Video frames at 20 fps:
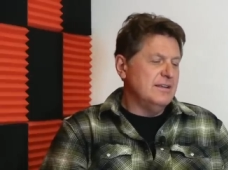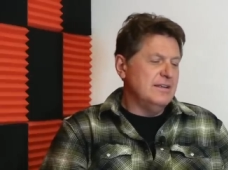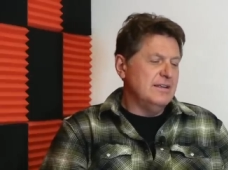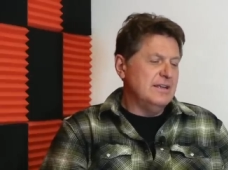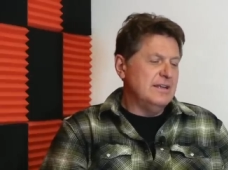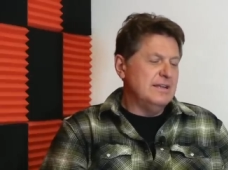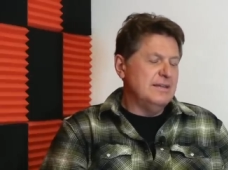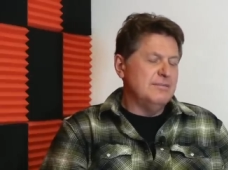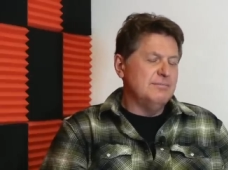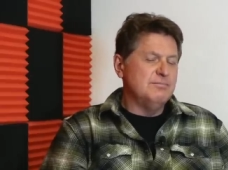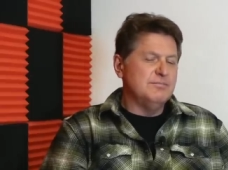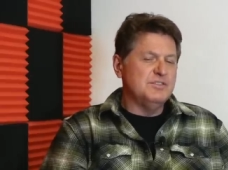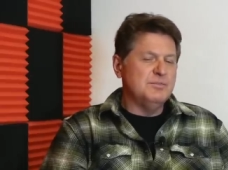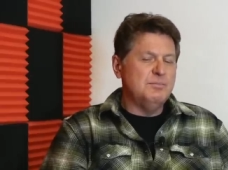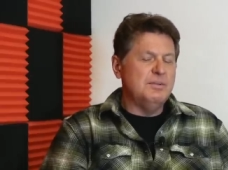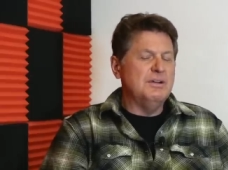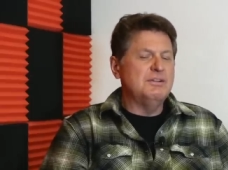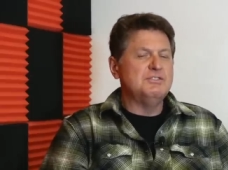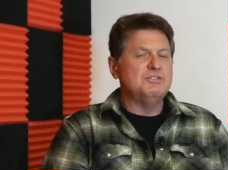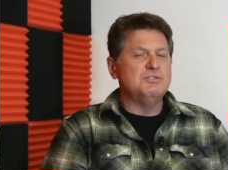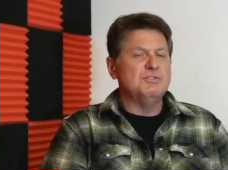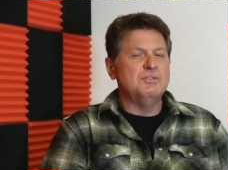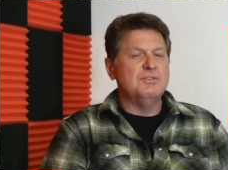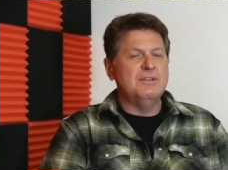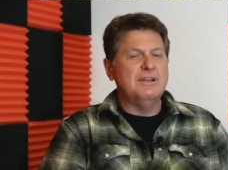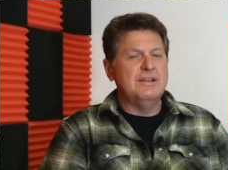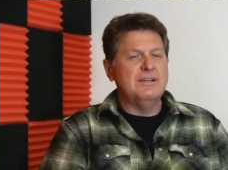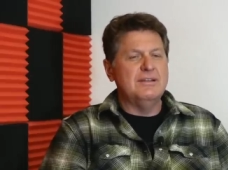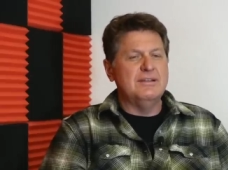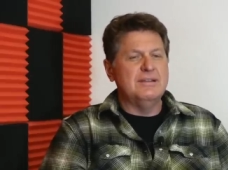um,
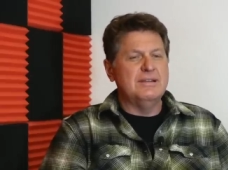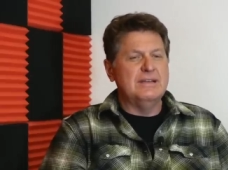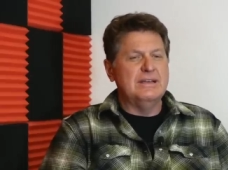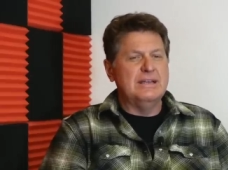spiritually,